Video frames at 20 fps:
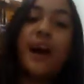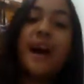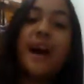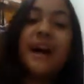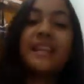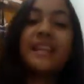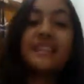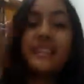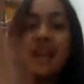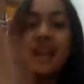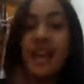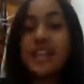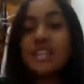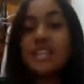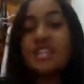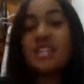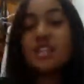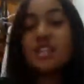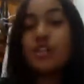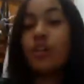I thank
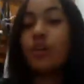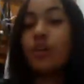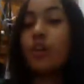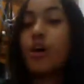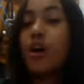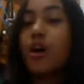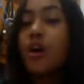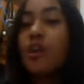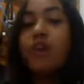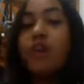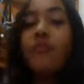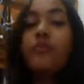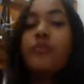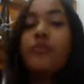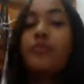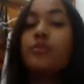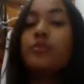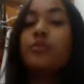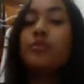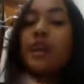all of
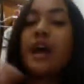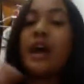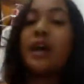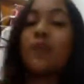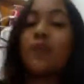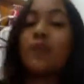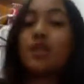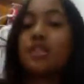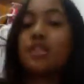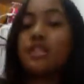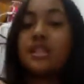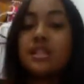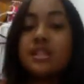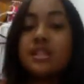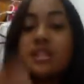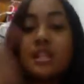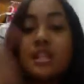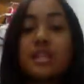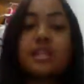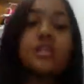you that
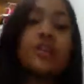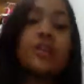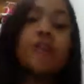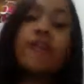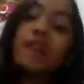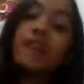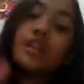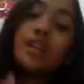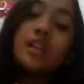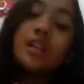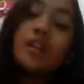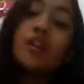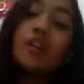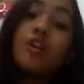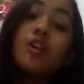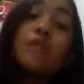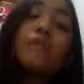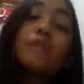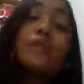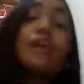watching this
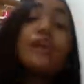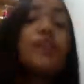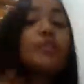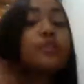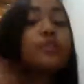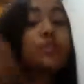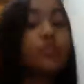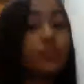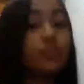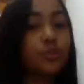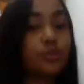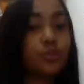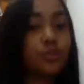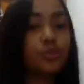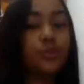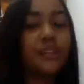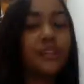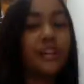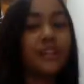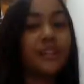video to
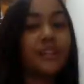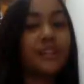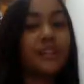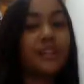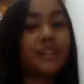do it.